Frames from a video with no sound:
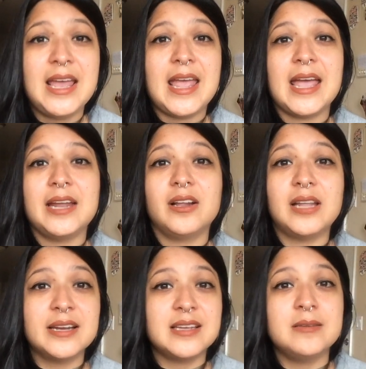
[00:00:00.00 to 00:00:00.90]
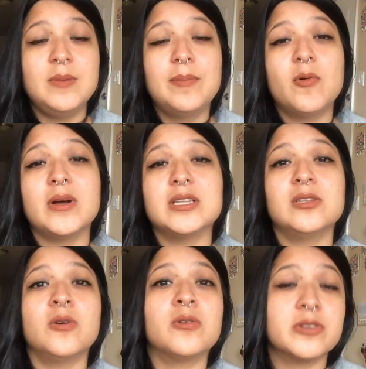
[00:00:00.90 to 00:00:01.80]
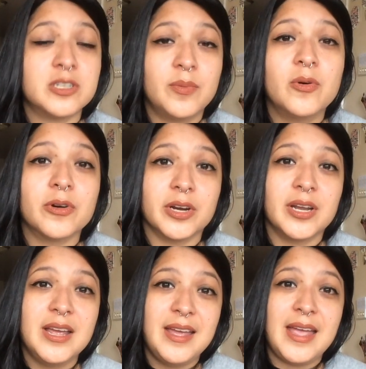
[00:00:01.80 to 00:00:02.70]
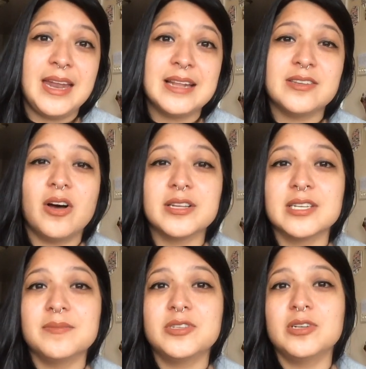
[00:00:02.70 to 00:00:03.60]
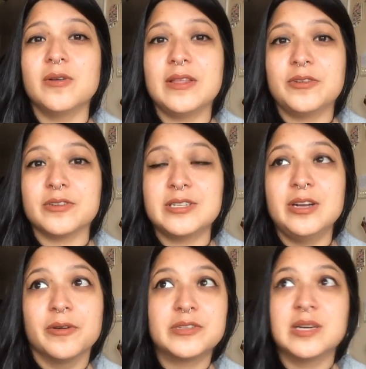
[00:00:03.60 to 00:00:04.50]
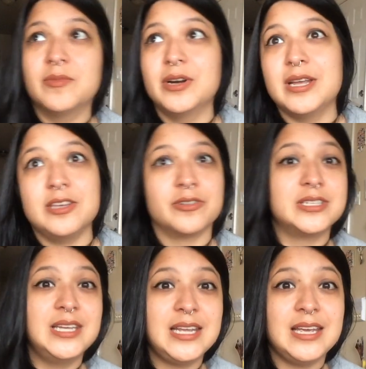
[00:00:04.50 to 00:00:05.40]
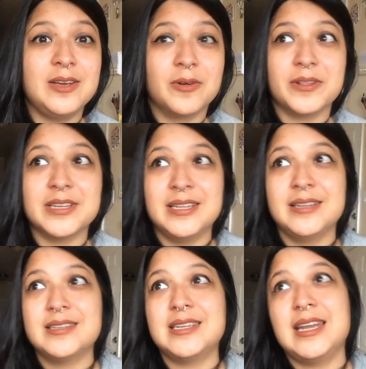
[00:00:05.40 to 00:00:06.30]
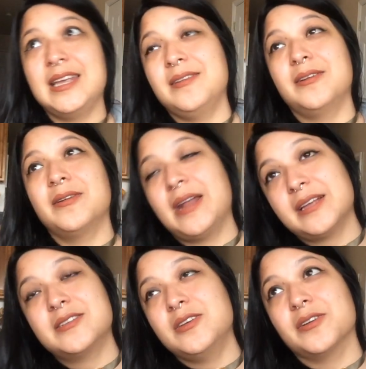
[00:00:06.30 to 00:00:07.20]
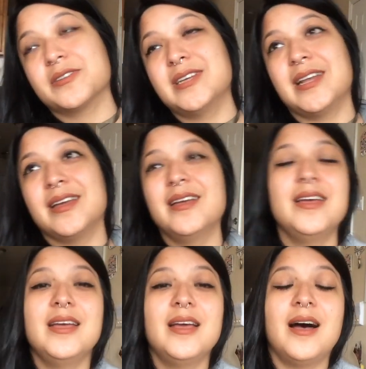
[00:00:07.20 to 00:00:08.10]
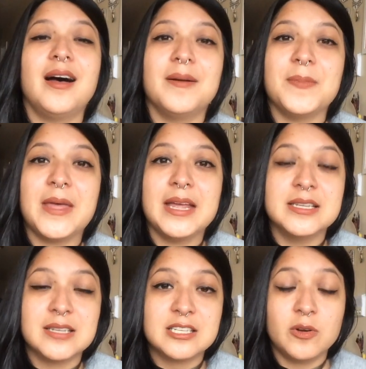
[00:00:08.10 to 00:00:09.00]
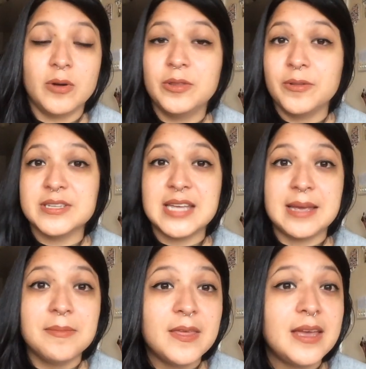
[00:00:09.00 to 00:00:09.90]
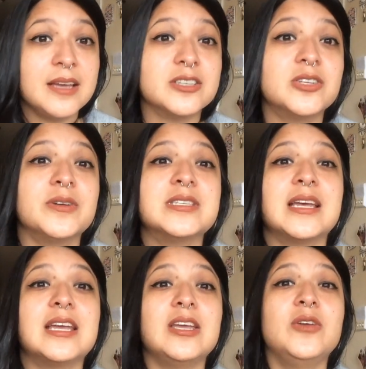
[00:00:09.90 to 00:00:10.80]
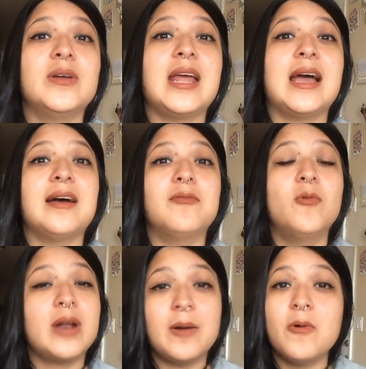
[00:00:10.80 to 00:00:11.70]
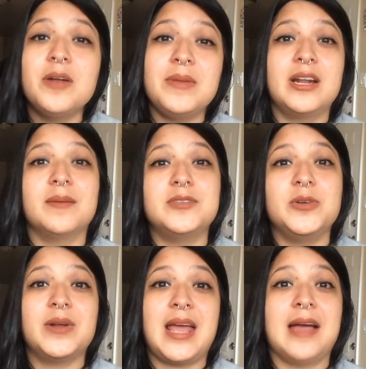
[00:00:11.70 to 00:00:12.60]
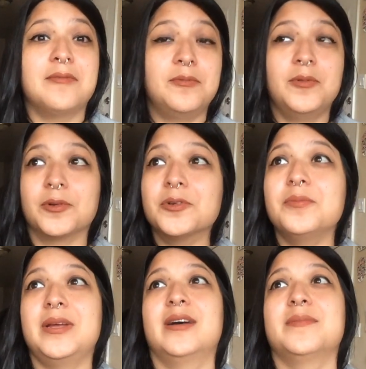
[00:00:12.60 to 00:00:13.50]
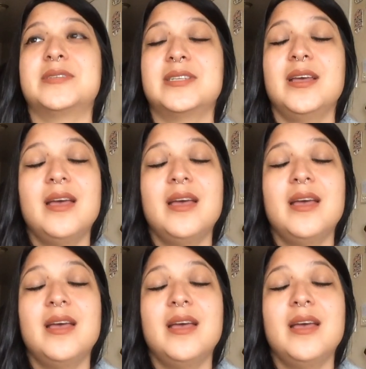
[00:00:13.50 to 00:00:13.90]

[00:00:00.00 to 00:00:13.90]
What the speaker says: and a lot of times people want local support. And it's awesome to know that there's, you know, someone in your city or the city next to your city that is going through the same thing. So it's like you can have one-on-one meetups, you can have group meetups,